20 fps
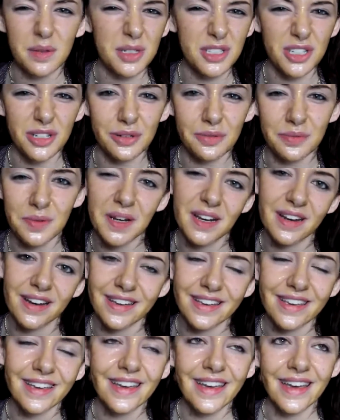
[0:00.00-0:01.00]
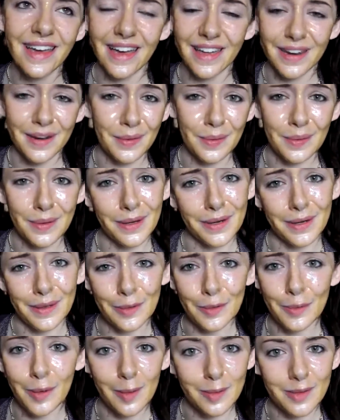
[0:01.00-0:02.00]
which I don't really like. And I know a lot of
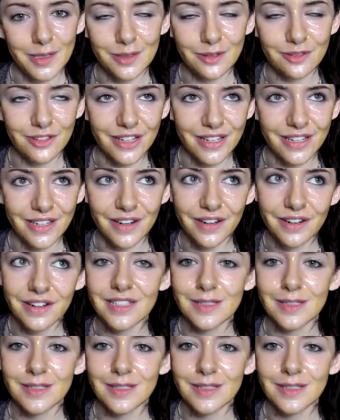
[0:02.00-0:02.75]
you probably don't like it either.